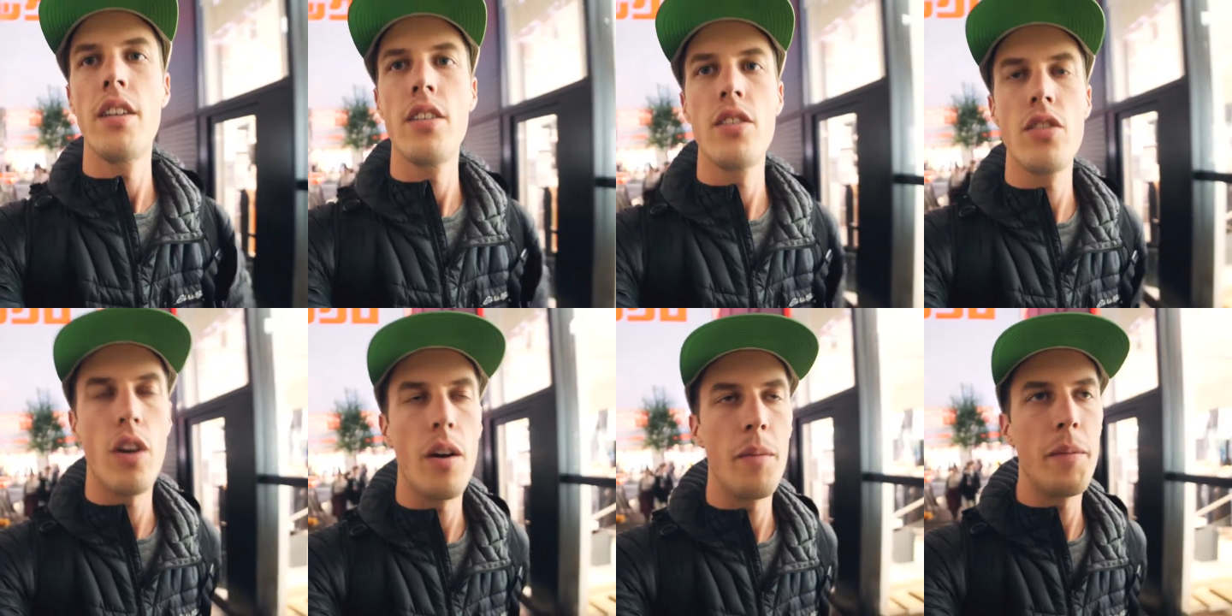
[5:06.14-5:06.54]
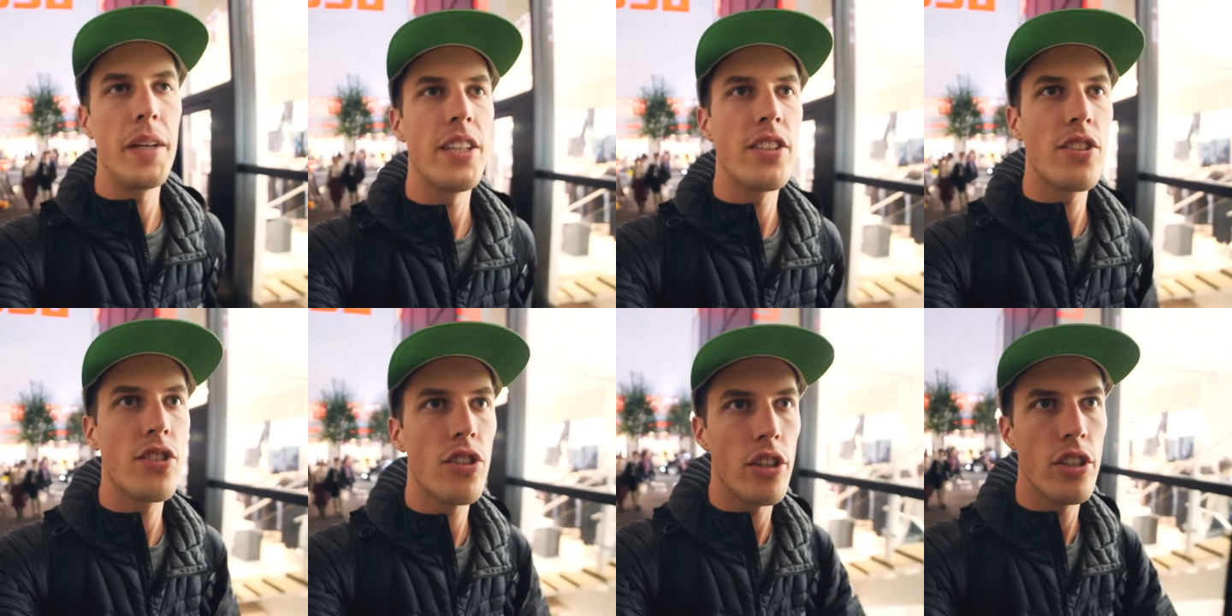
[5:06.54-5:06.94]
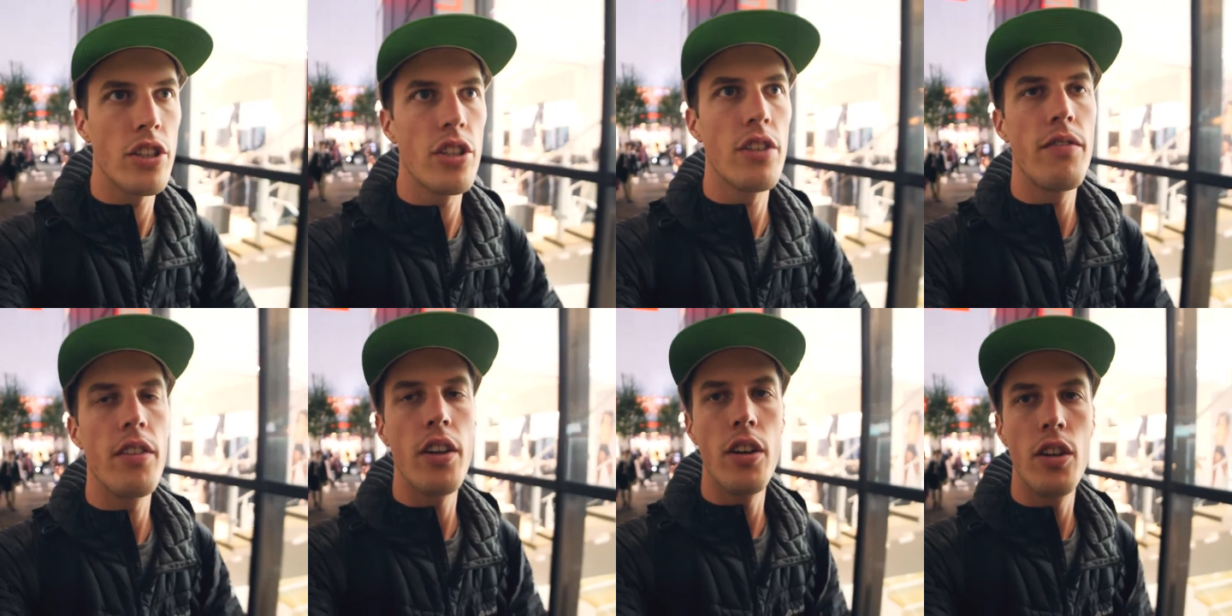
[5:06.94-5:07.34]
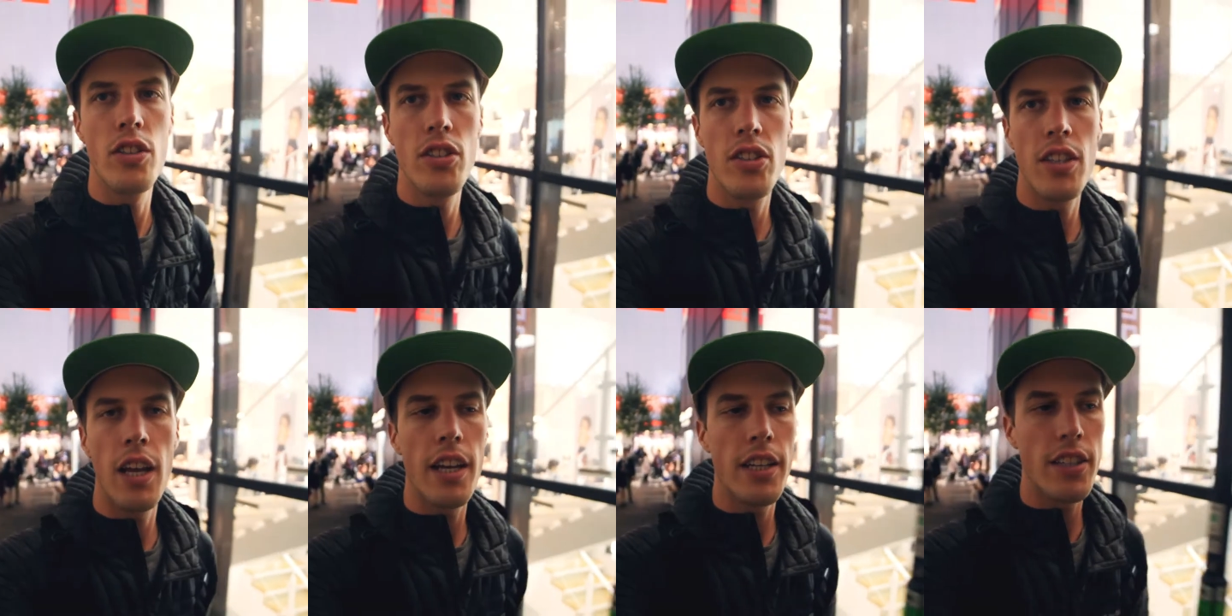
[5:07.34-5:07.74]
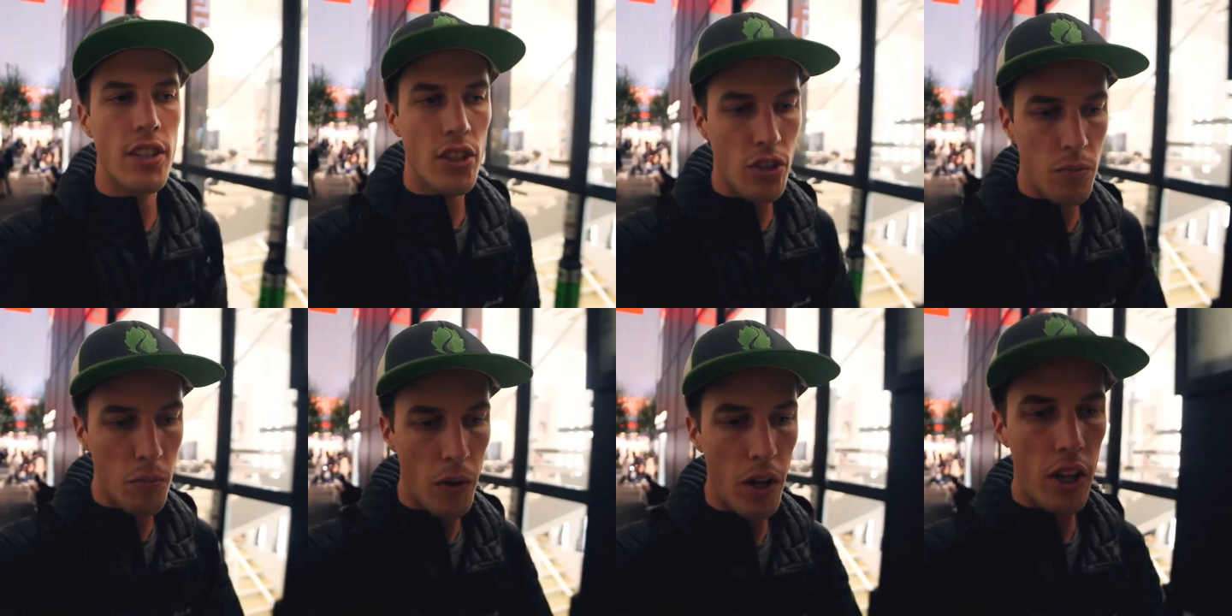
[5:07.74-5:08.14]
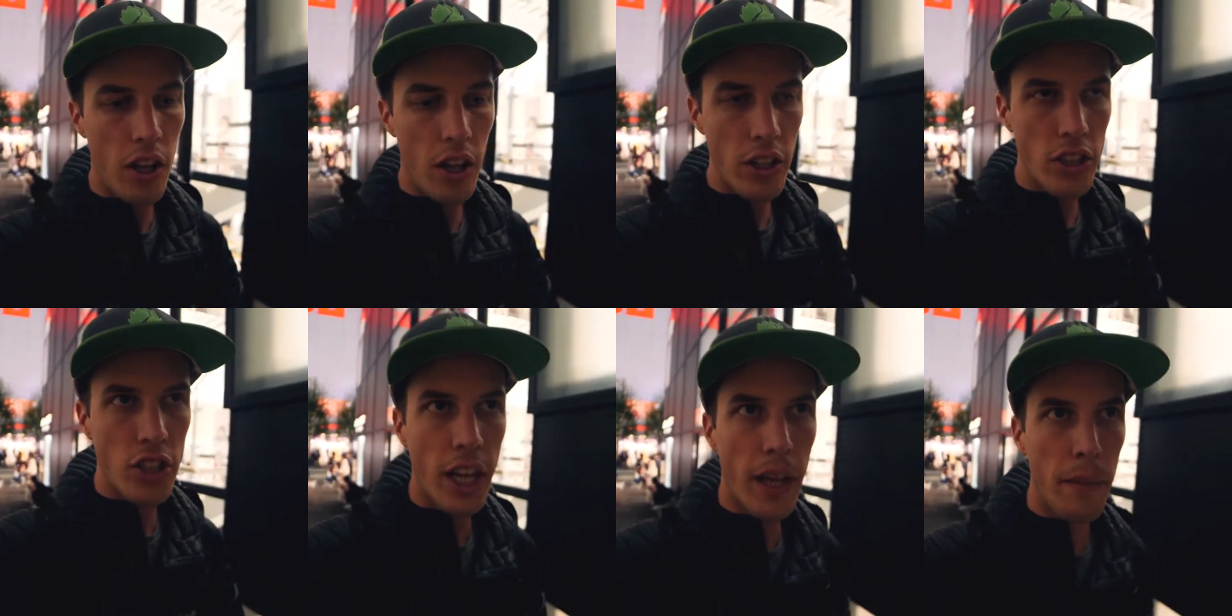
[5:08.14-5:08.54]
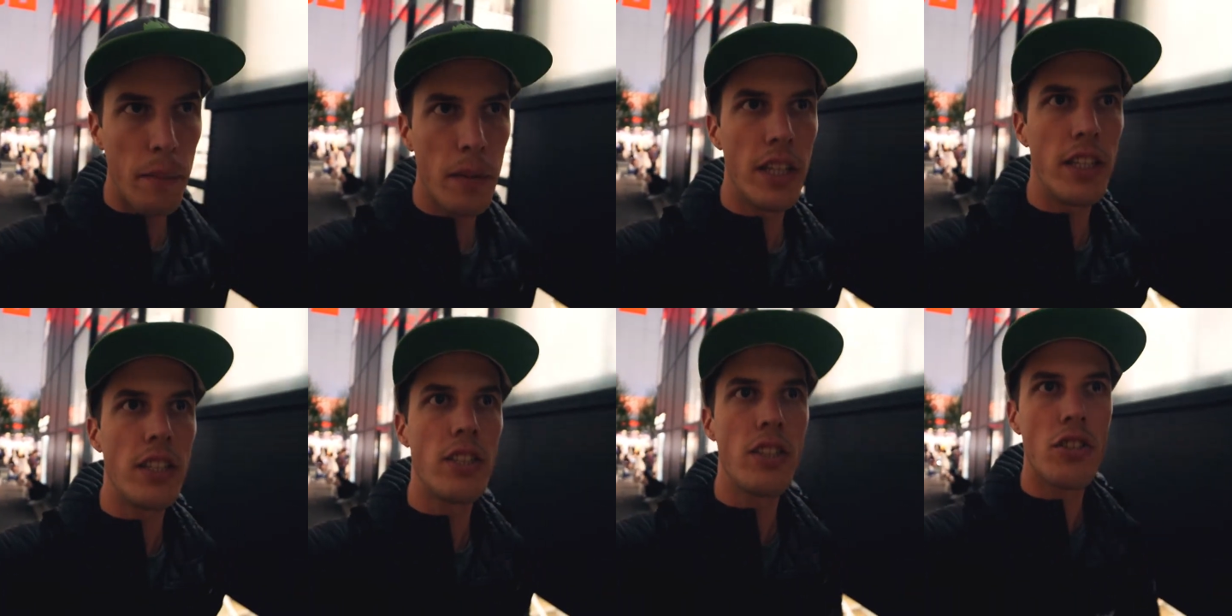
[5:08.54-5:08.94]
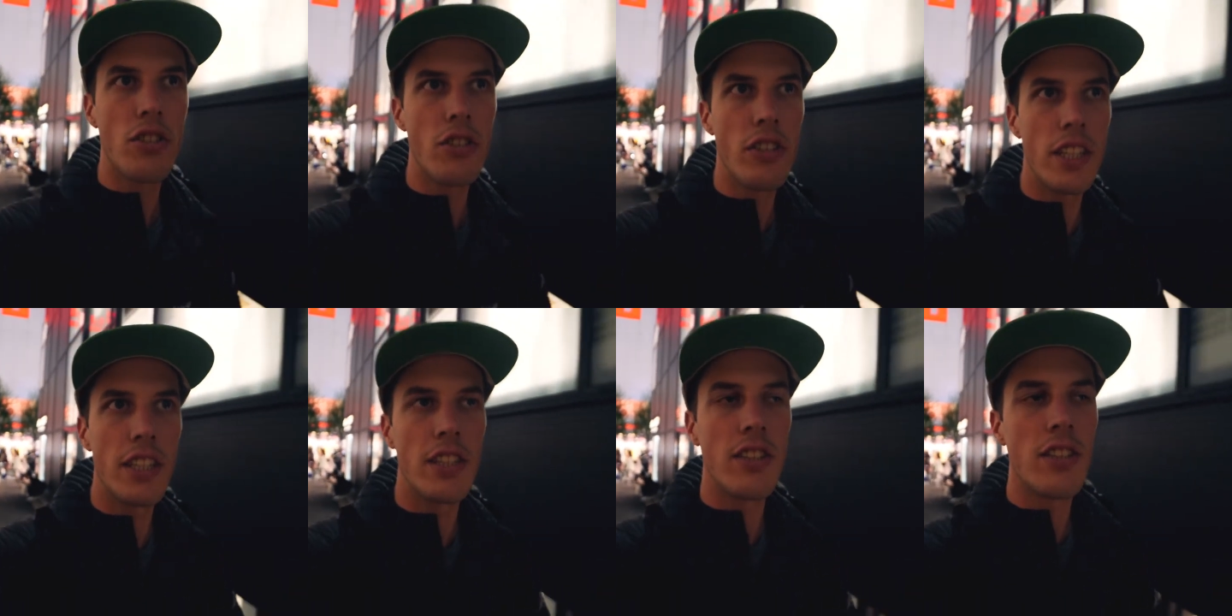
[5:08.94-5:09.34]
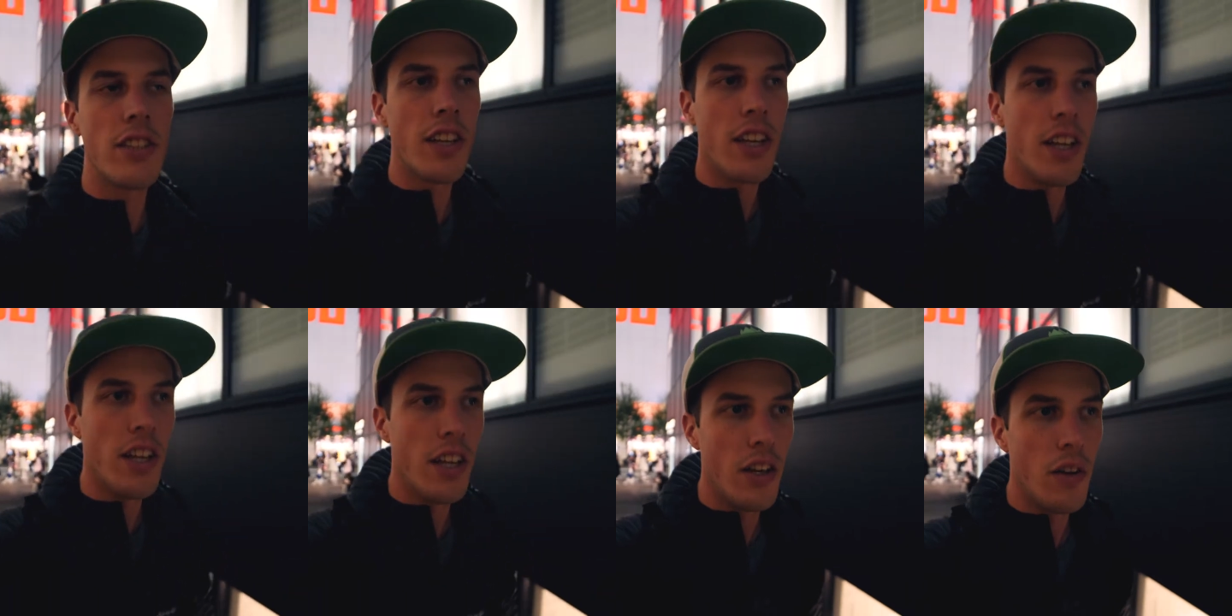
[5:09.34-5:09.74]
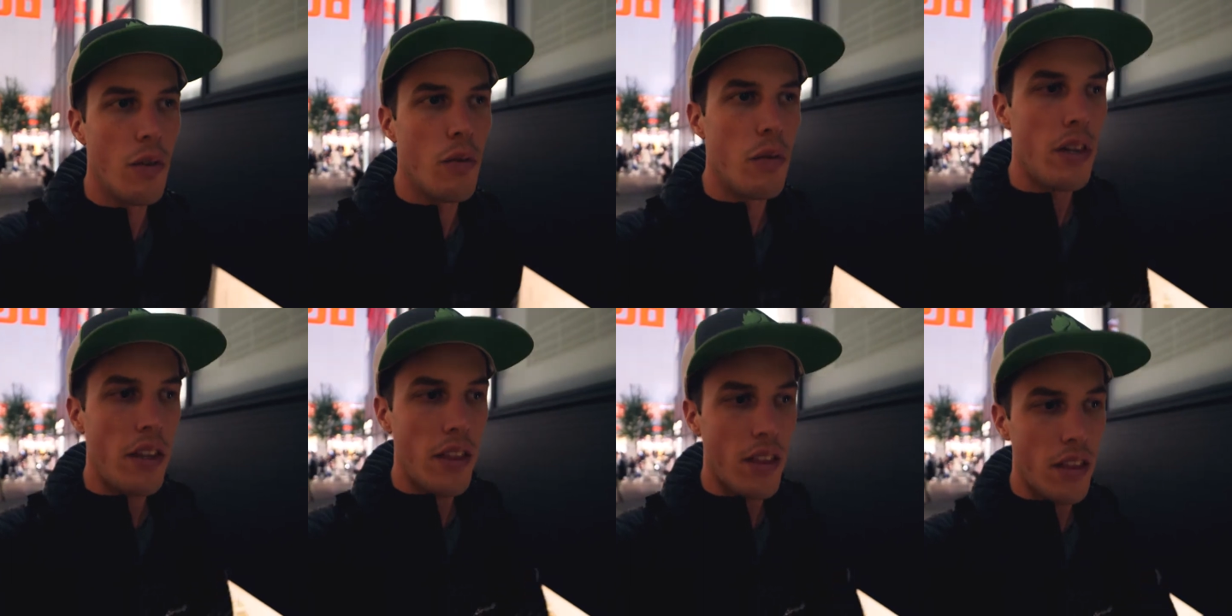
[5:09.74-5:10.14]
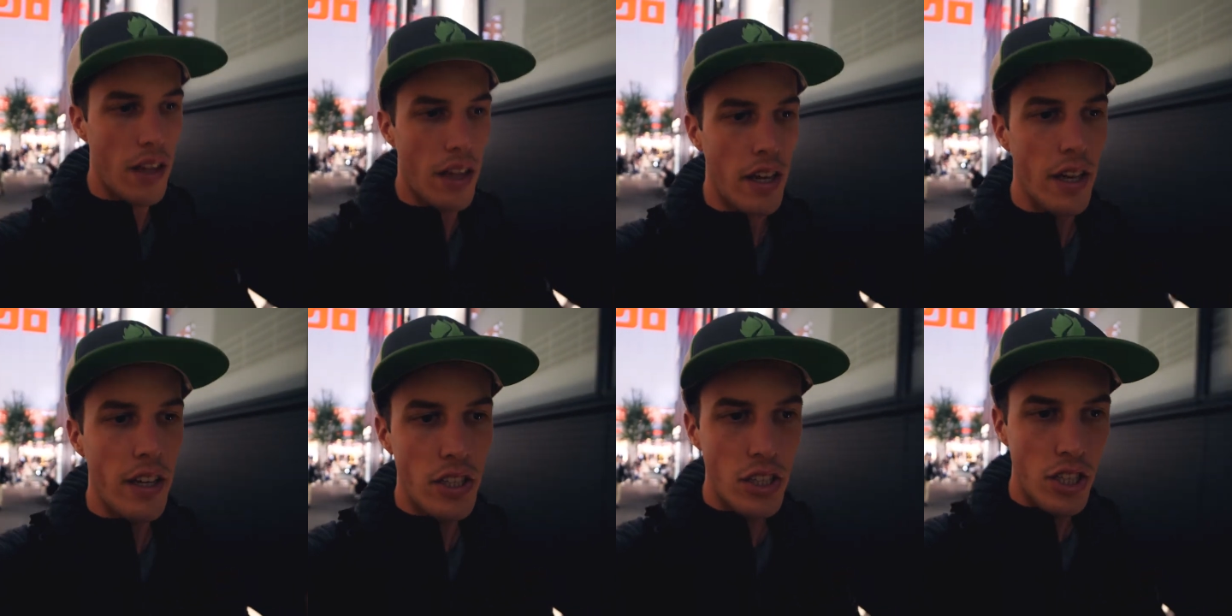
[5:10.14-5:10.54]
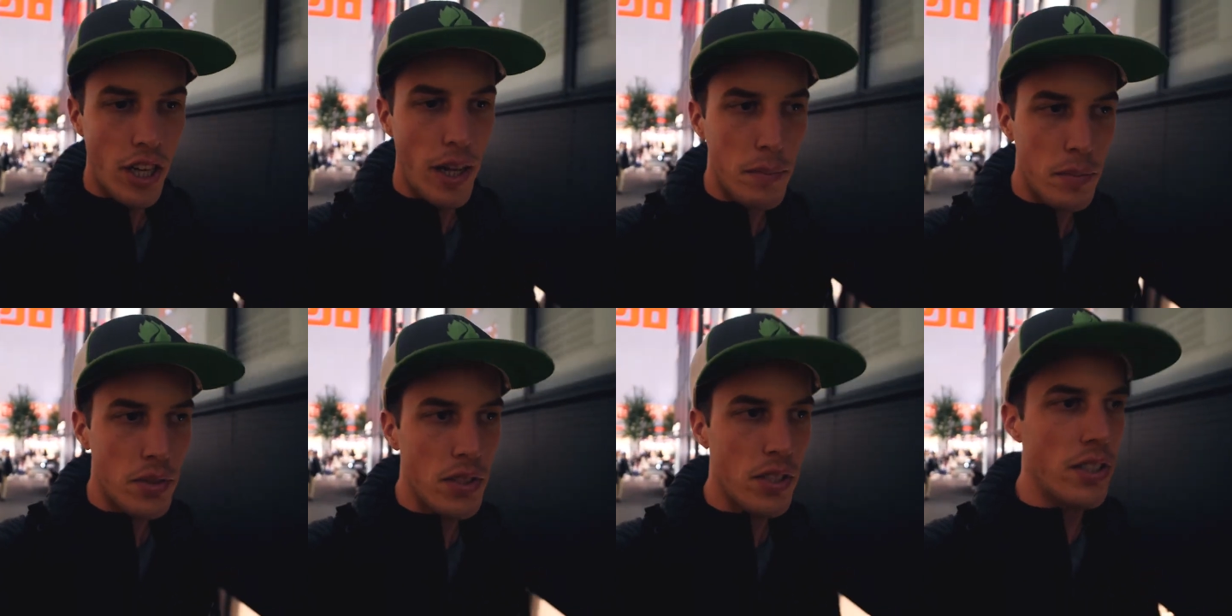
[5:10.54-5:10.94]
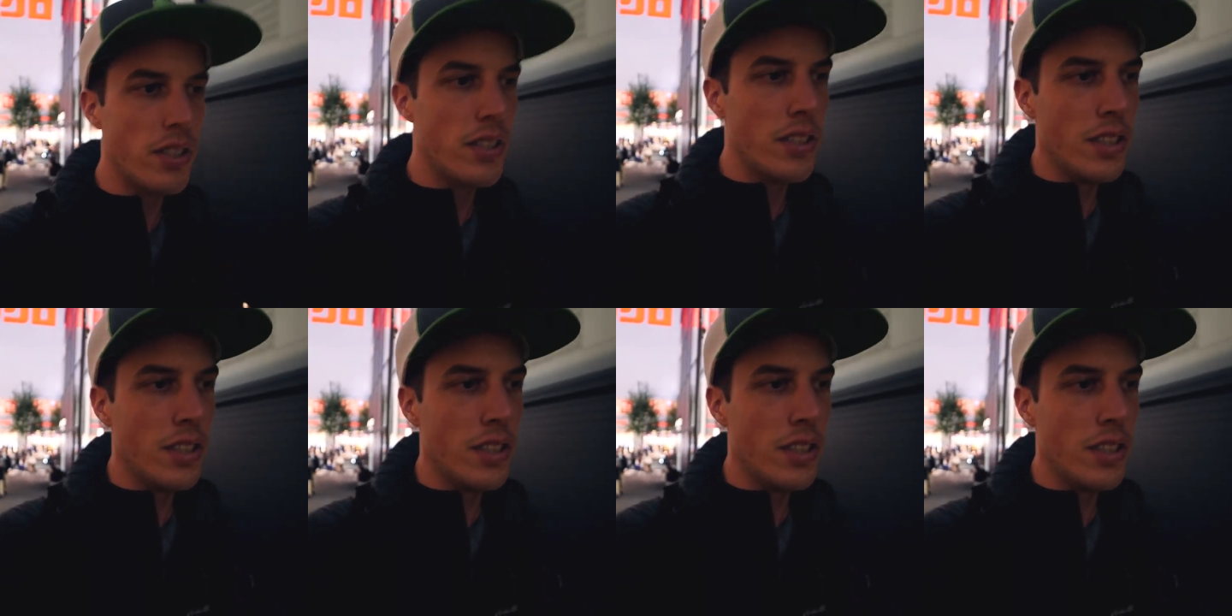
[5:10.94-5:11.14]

So I'm in search of those small Japanese streets with shops